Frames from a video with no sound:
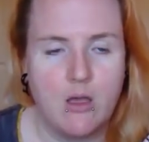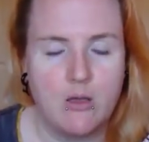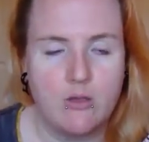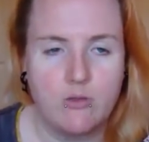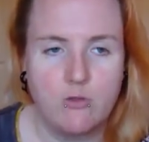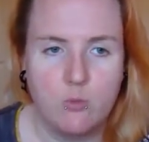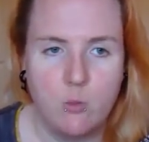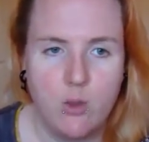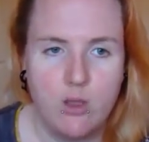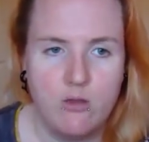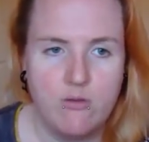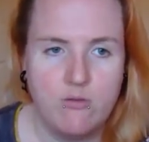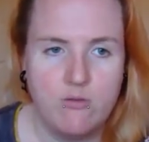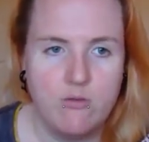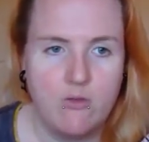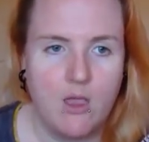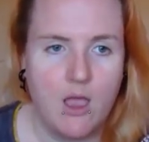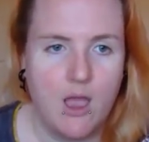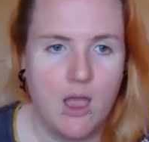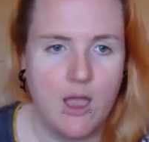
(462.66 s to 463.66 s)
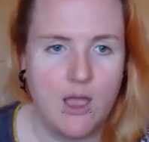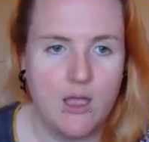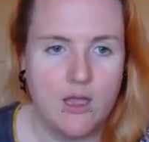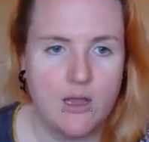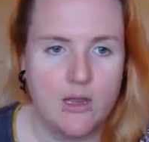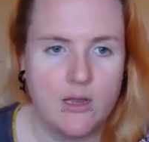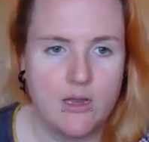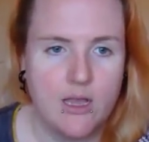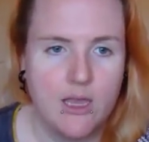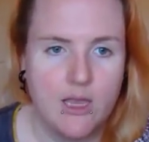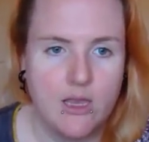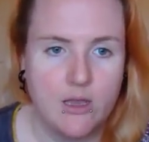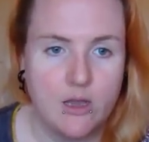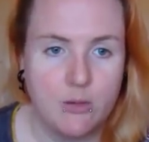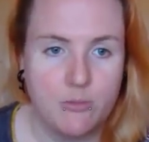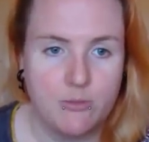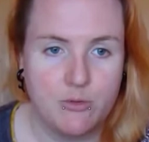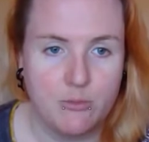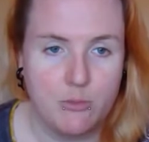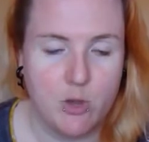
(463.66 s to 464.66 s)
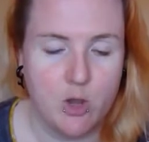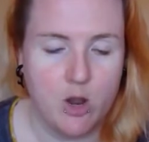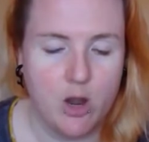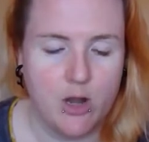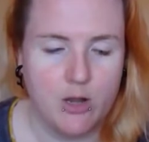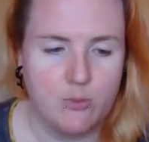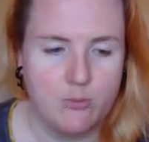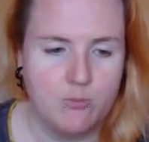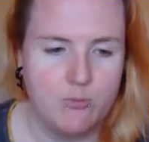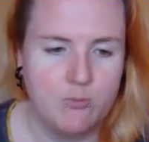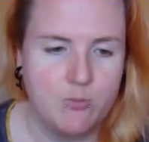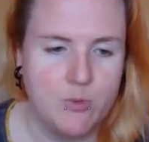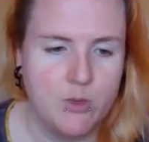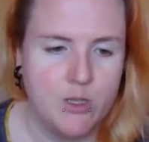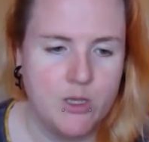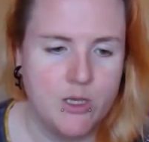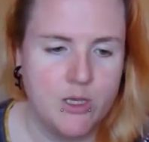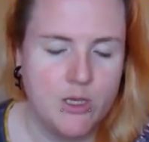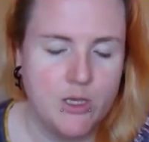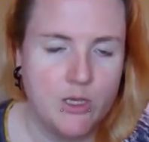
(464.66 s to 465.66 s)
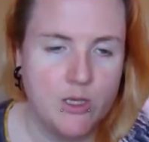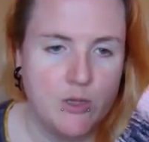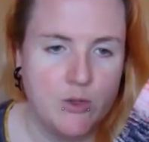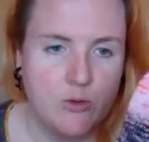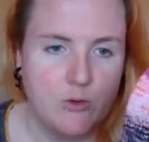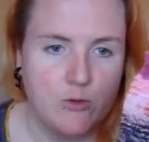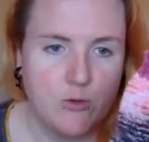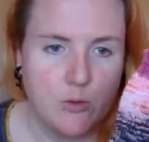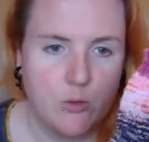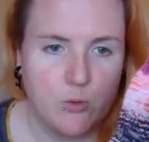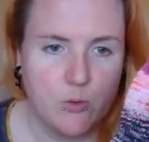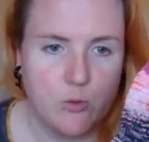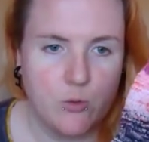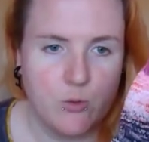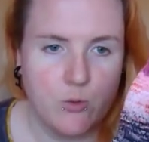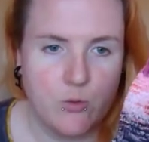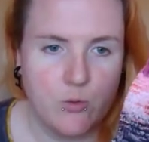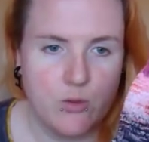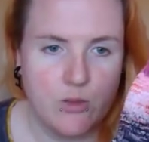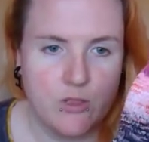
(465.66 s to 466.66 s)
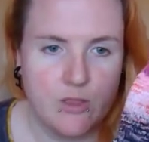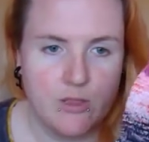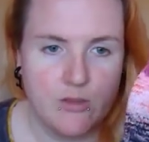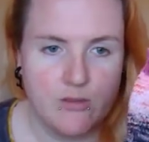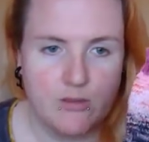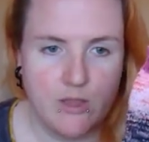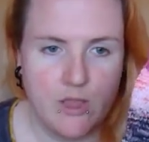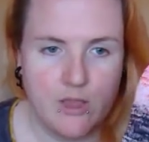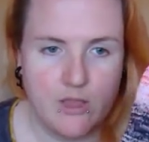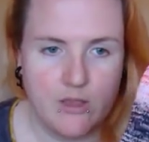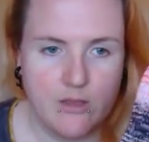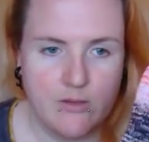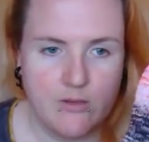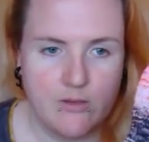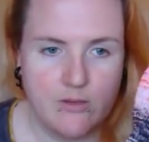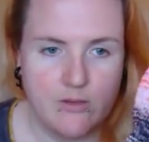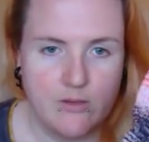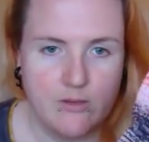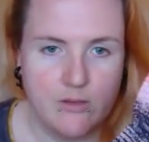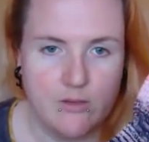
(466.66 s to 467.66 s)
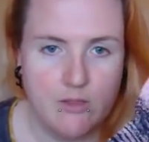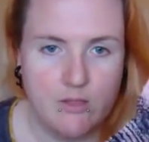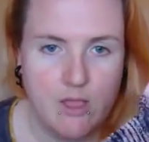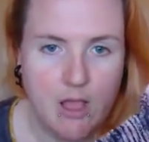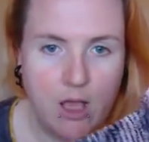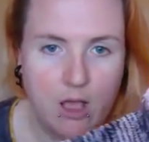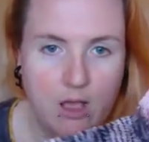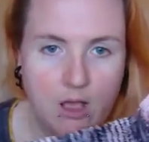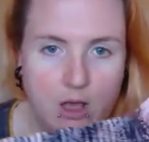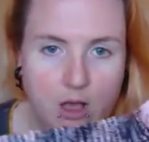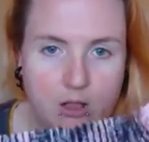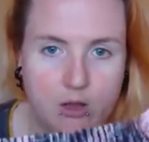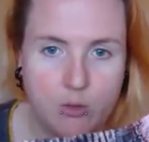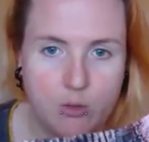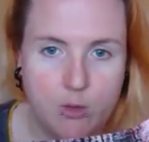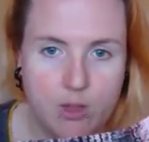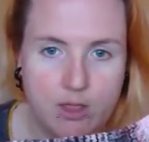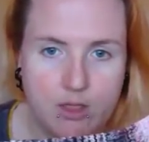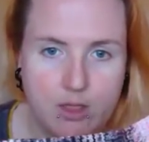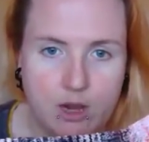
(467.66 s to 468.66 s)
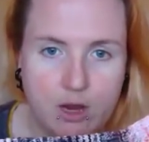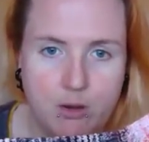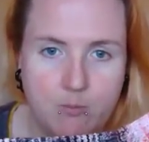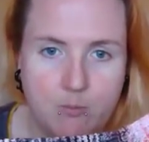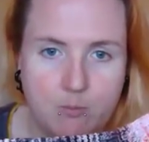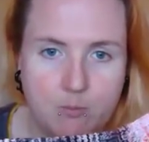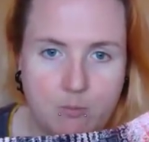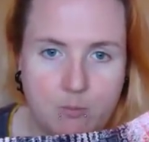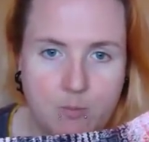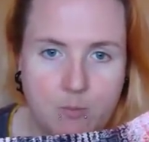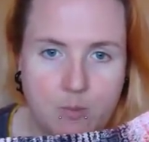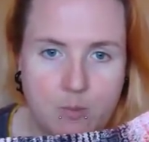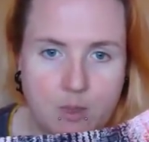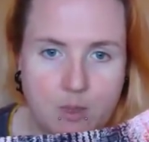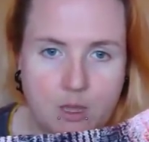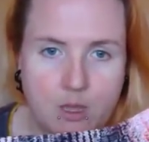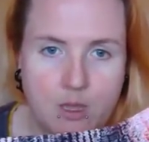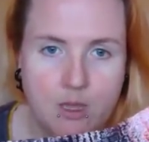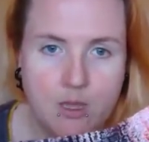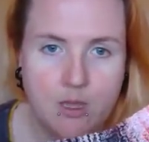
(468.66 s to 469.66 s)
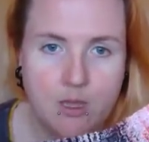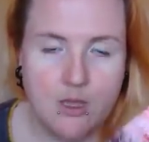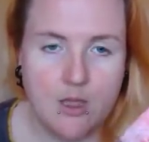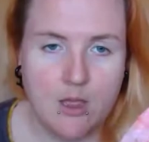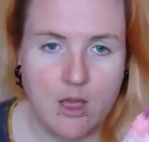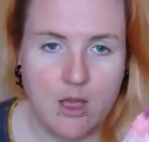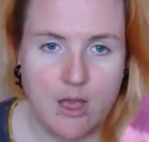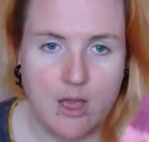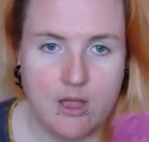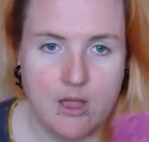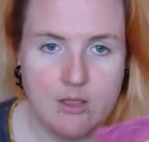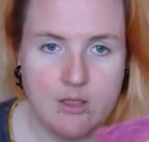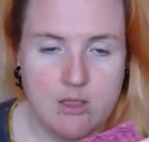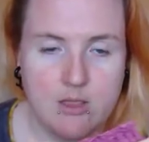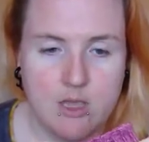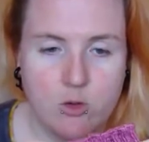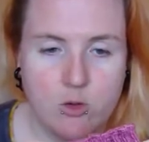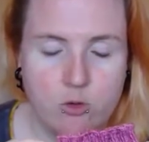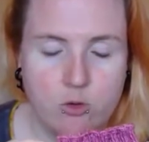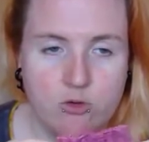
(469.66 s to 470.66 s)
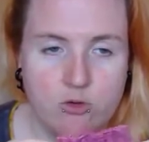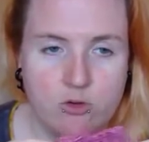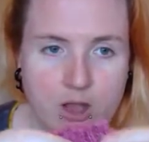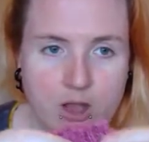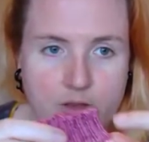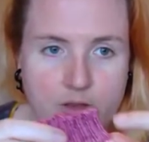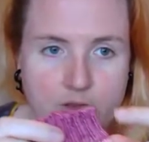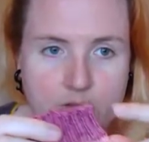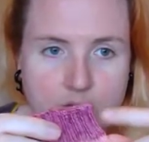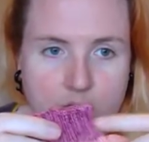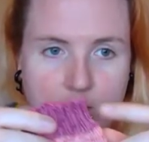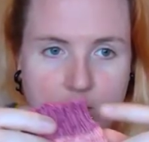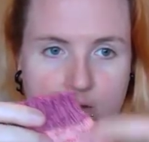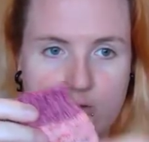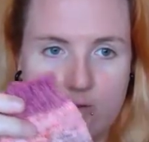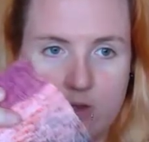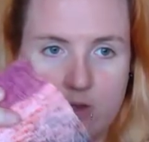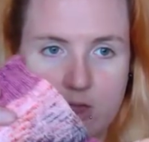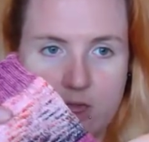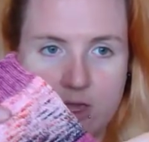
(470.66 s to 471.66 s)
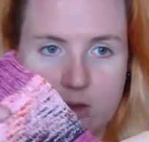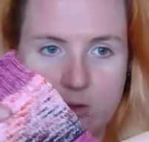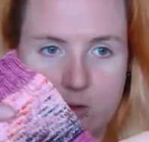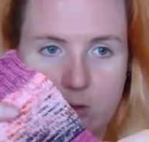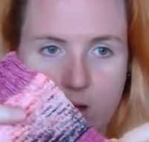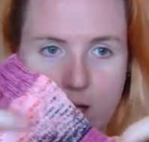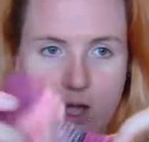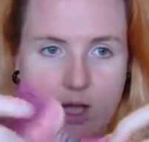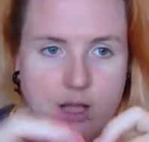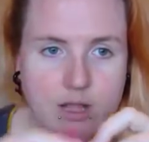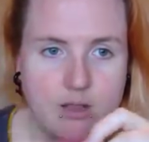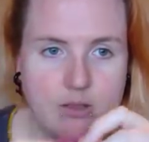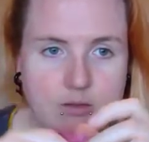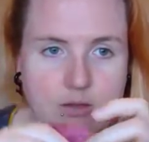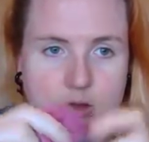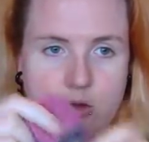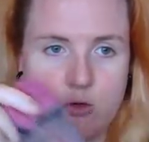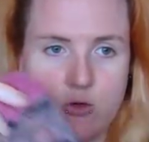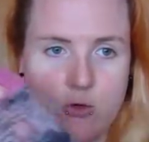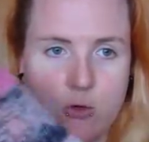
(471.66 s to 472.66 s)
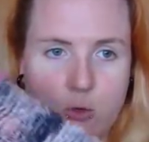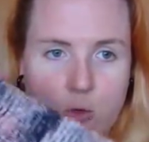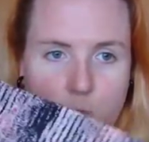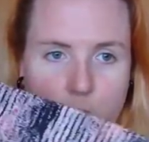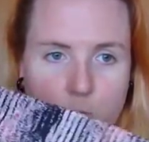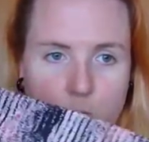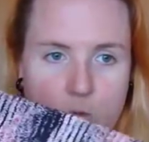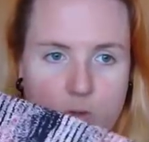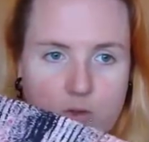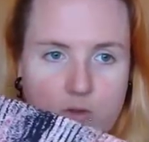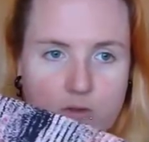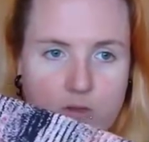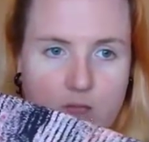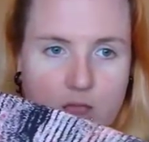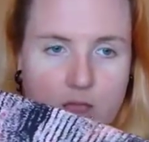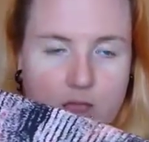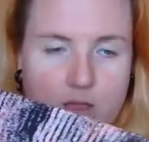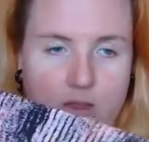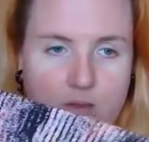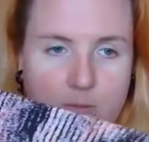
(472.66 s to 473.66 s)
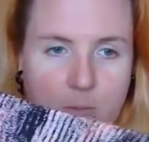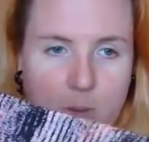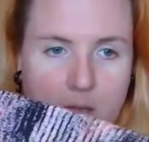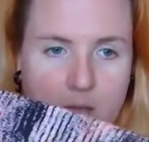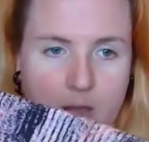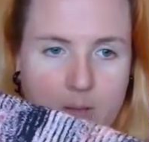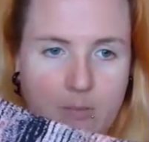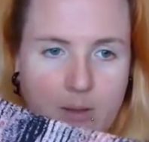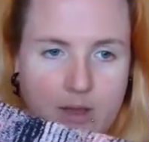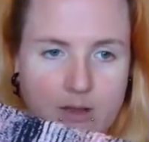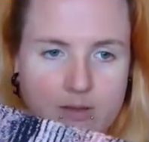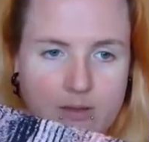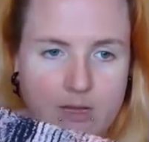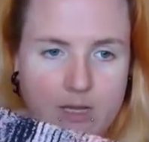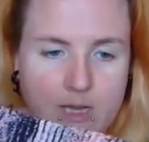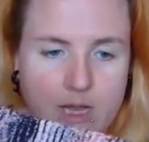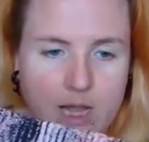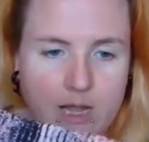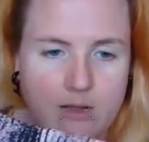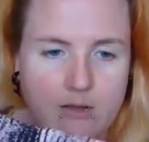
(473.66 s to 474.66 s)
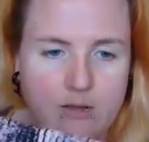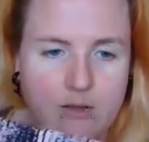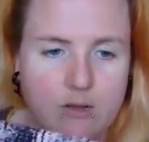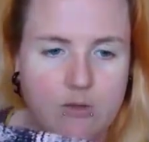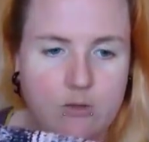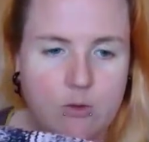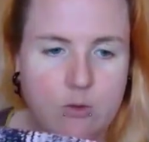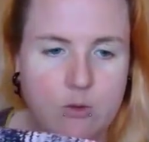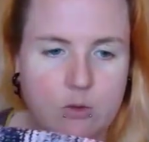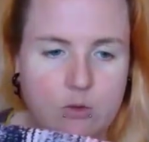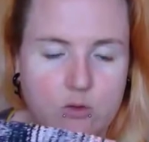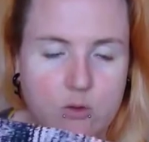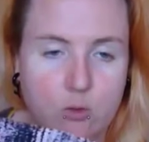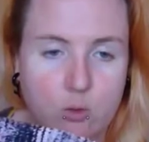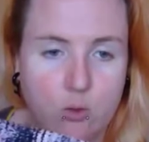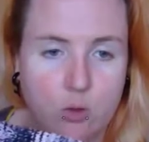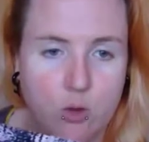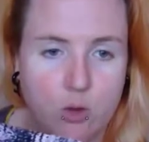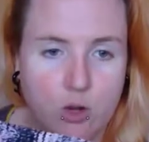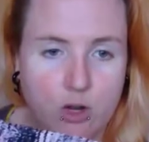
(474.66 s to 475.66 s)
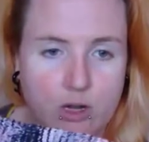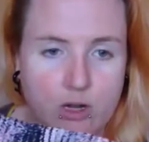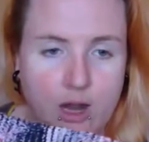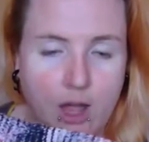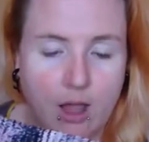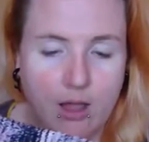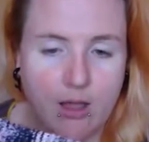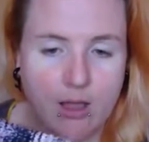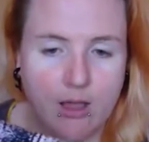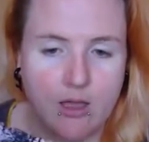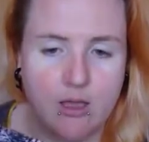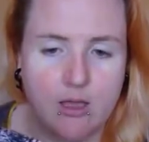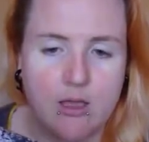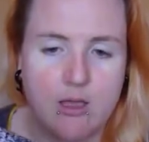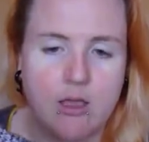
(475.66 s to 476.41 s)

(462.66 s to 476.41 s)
Swift and cake up some yarn. So this is that colourway there, and the contrast cuff, heel and toes is by Pixel Atlantis, who is no longer dyeing,